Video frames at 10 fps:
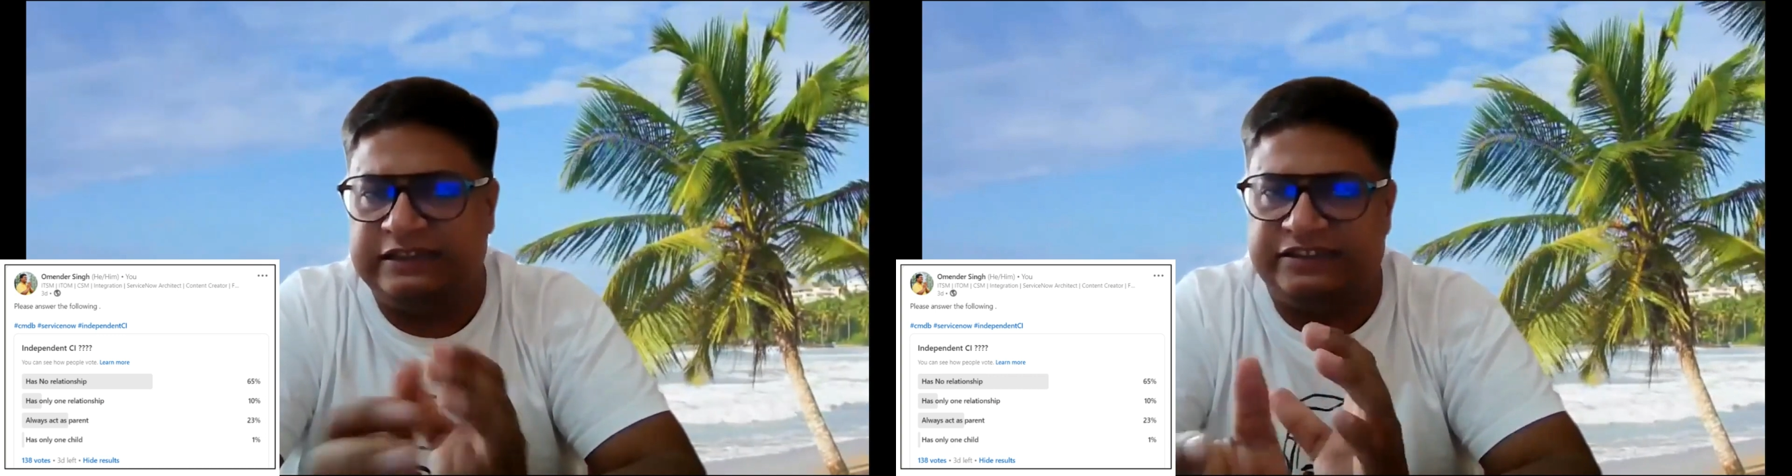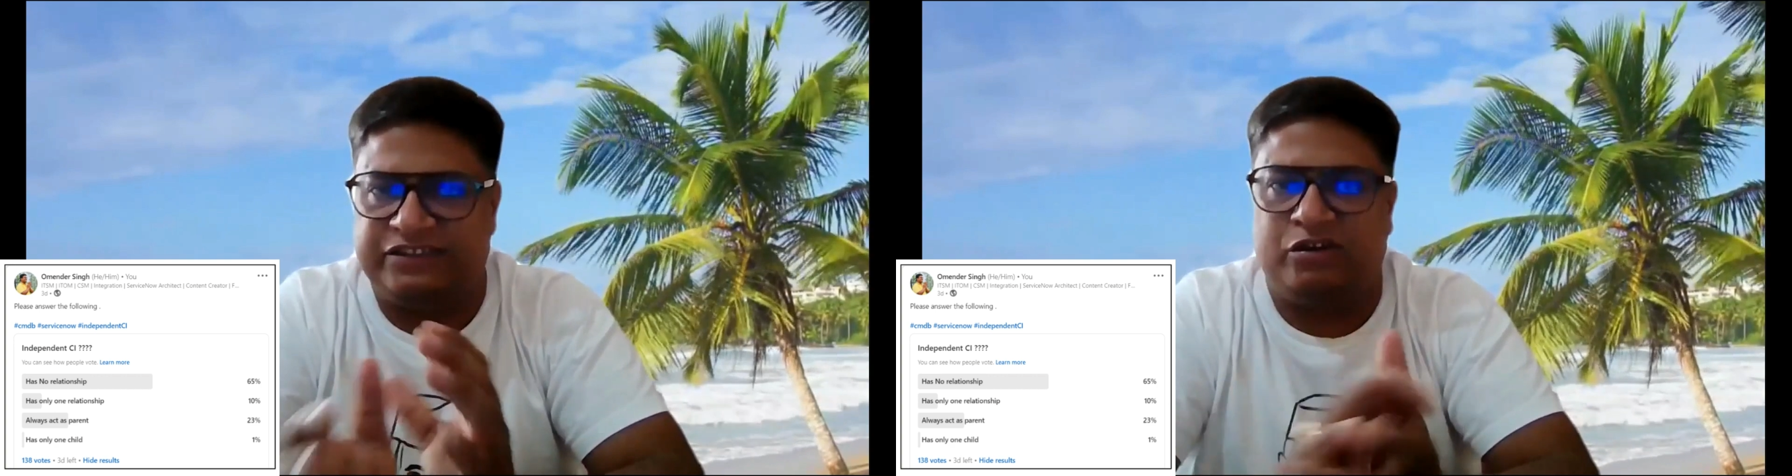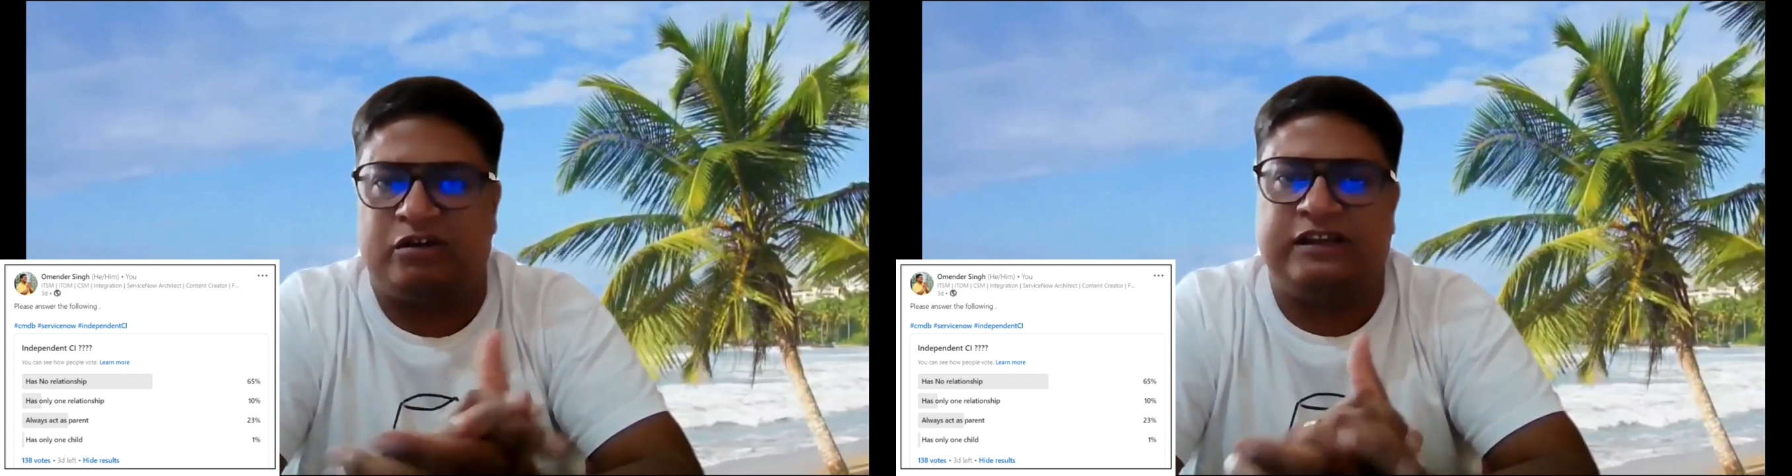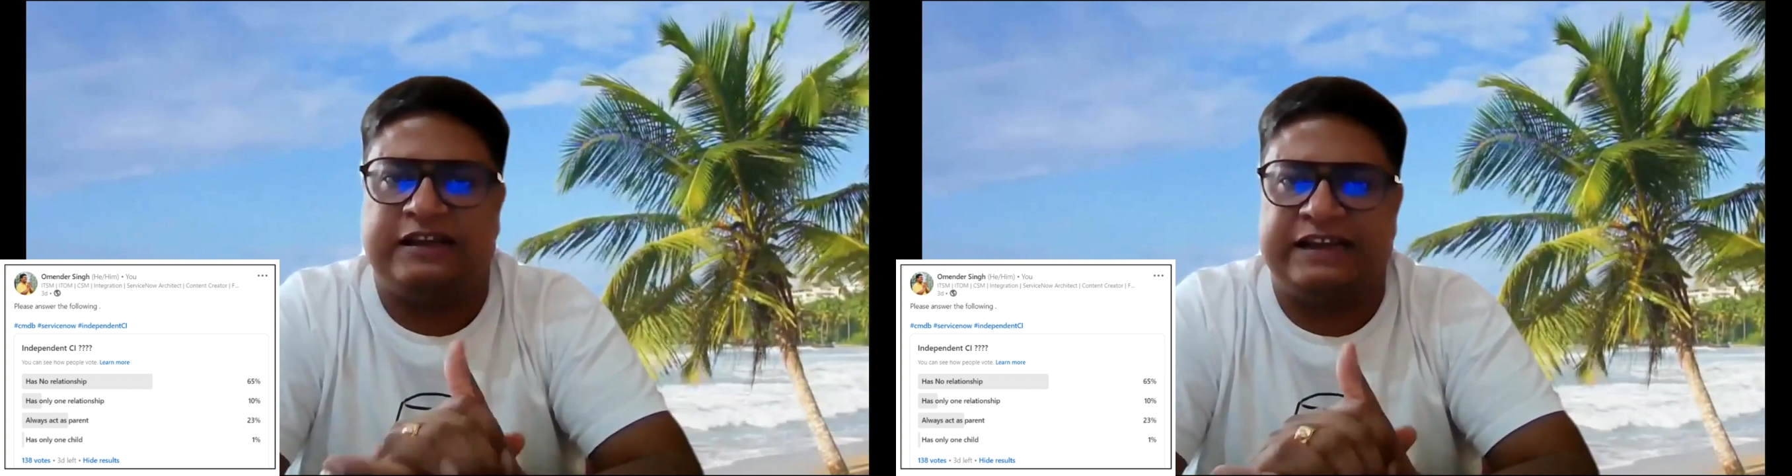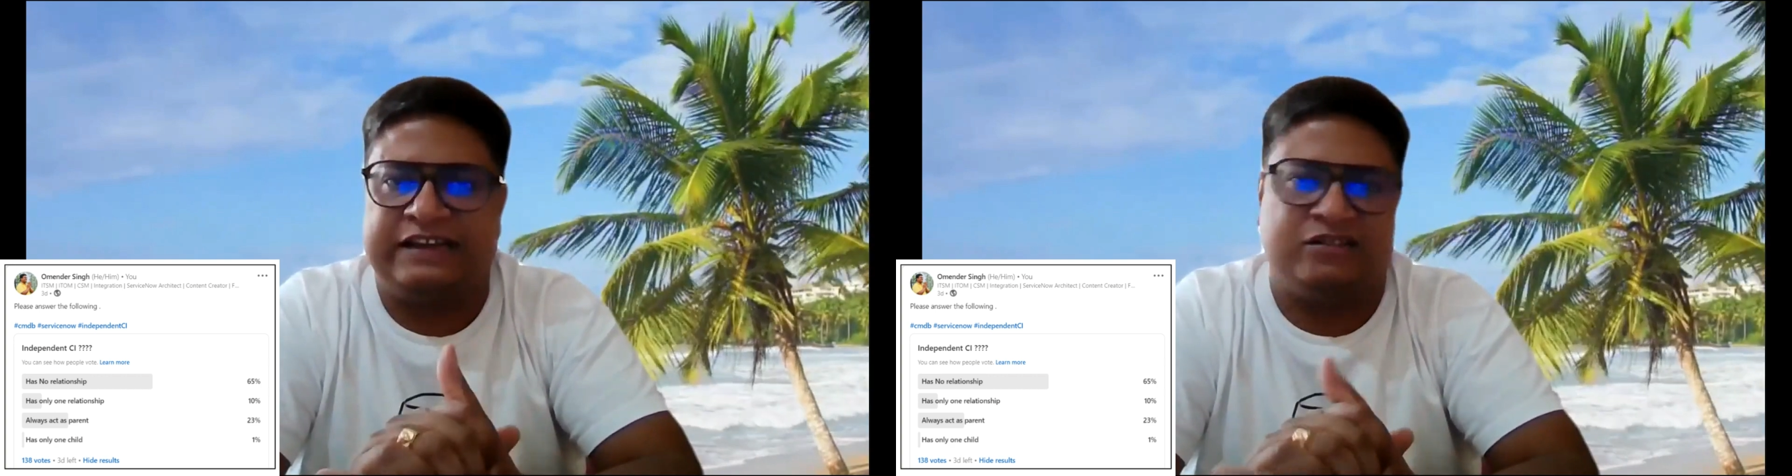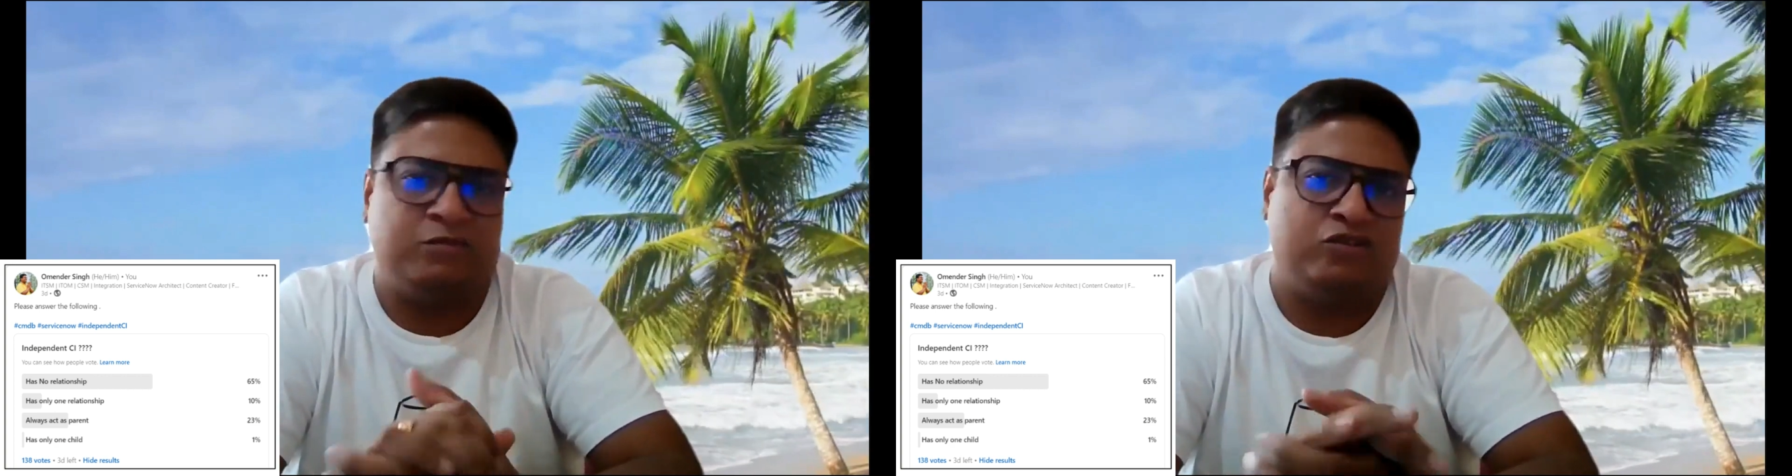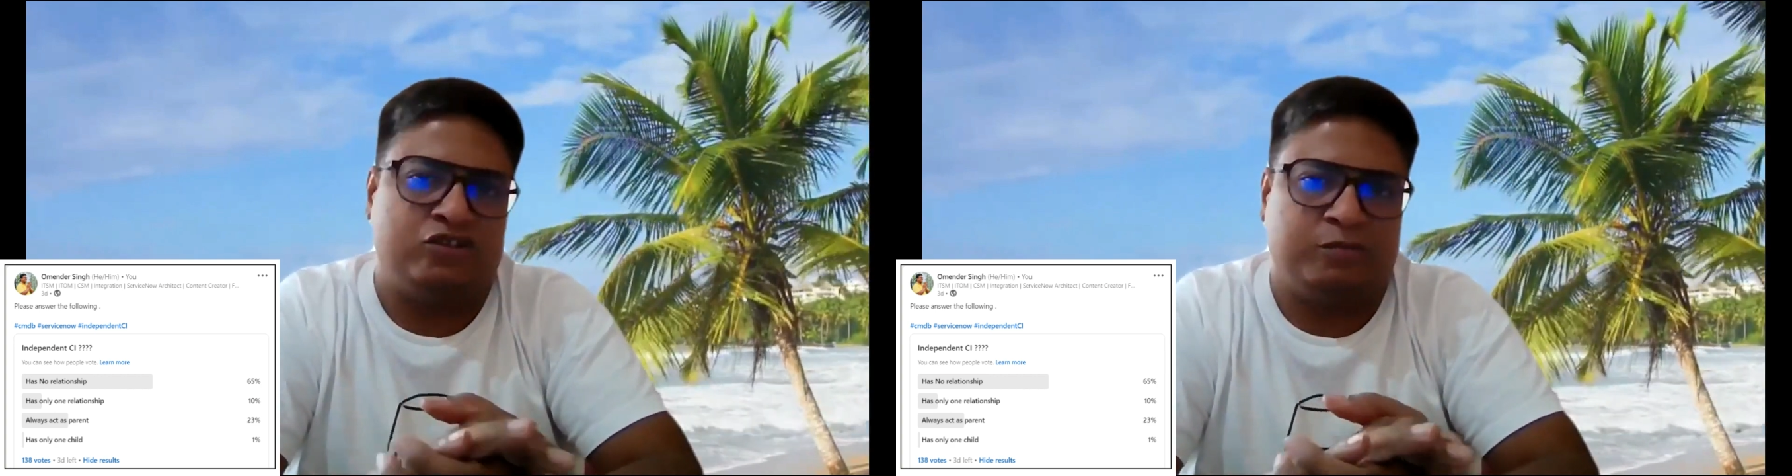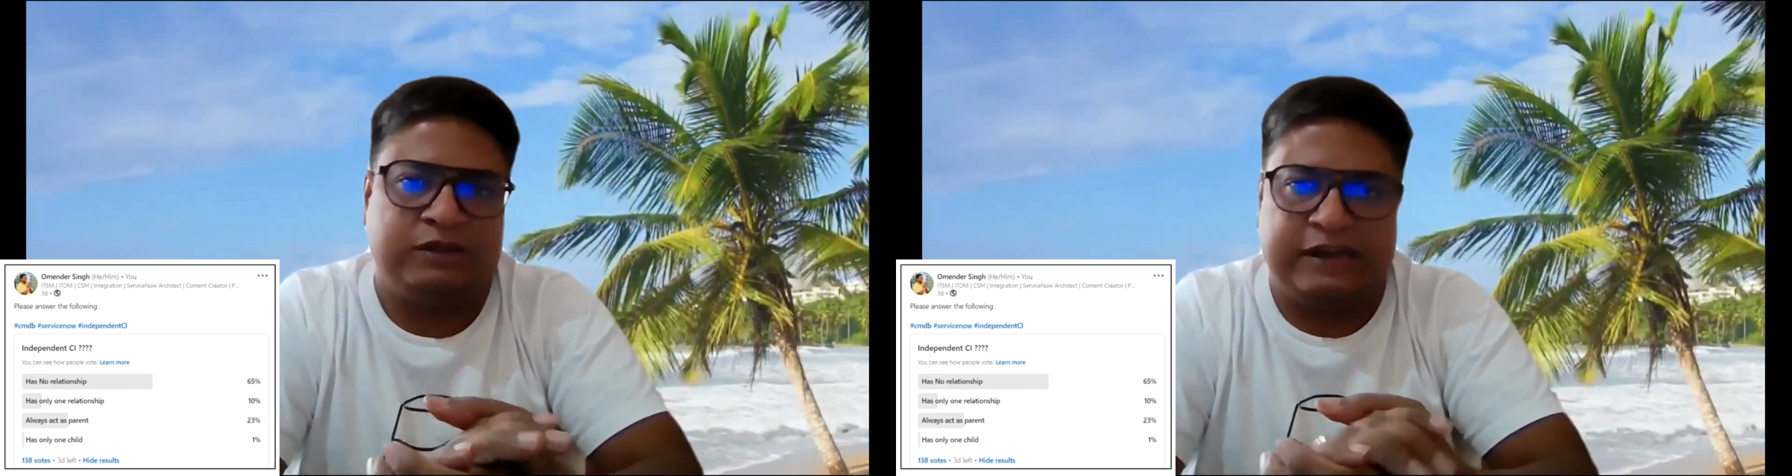this is not the case
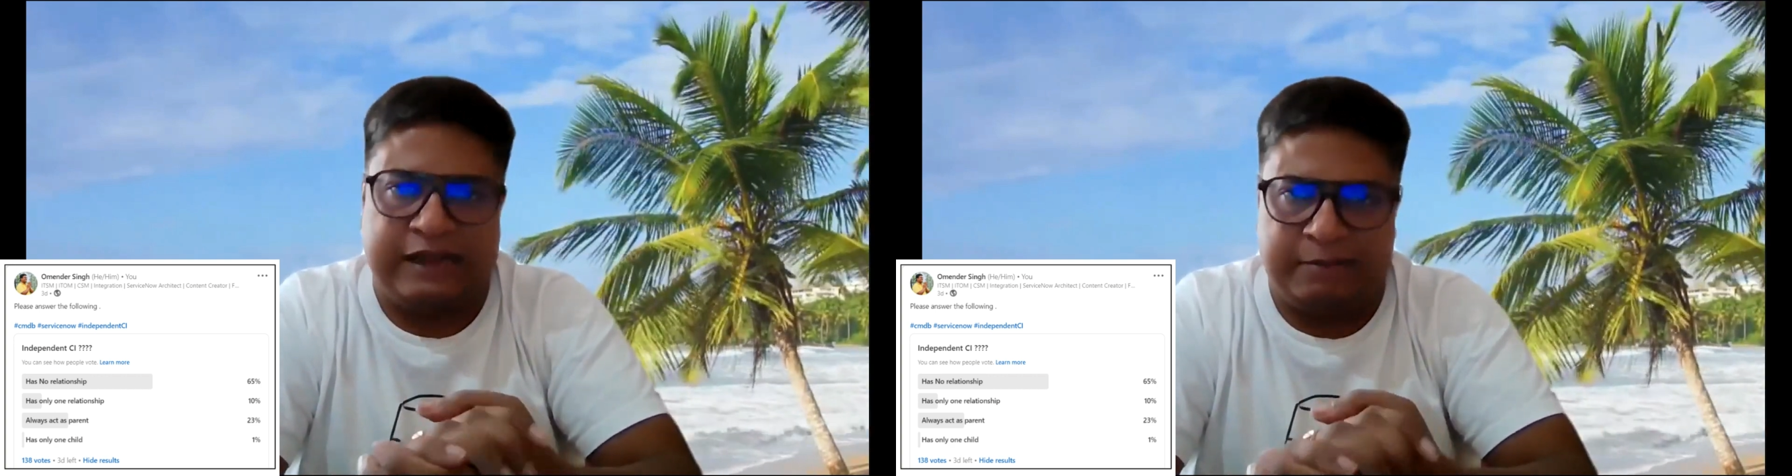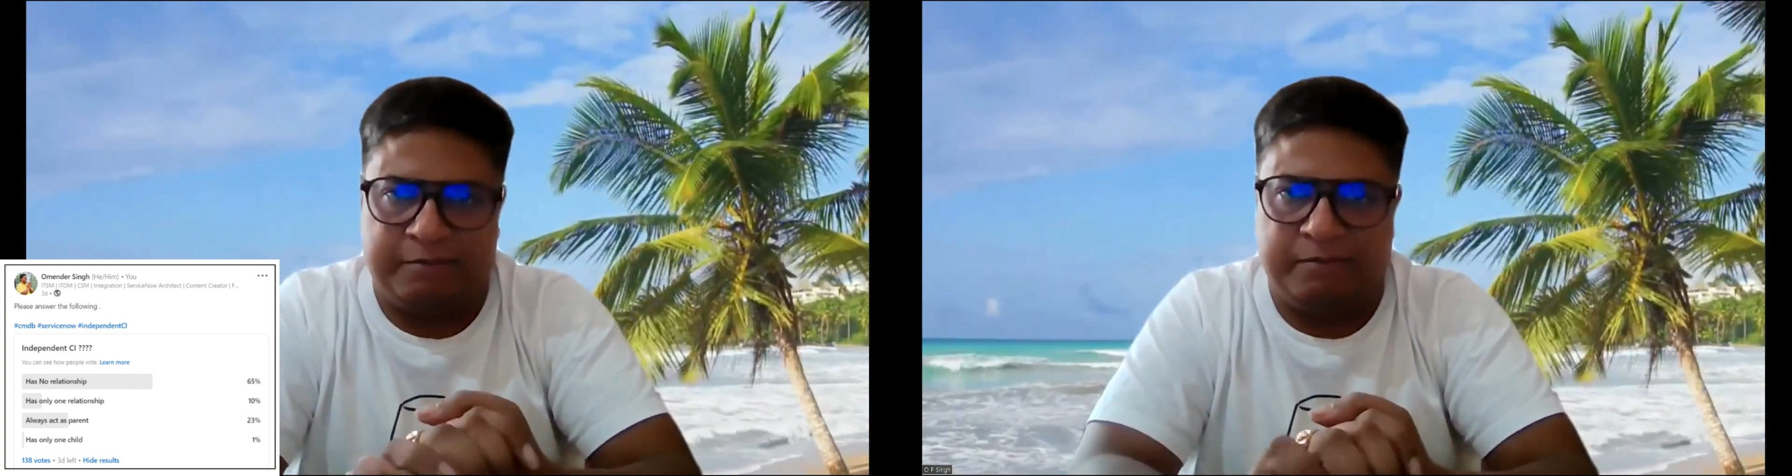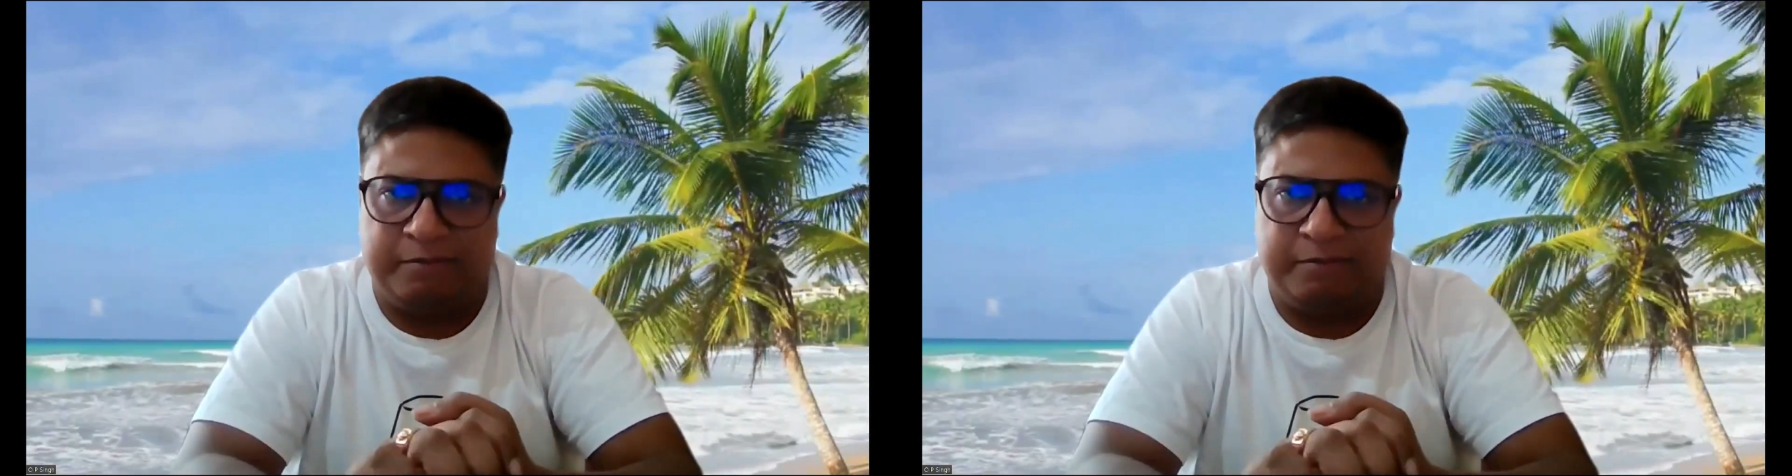most of the time,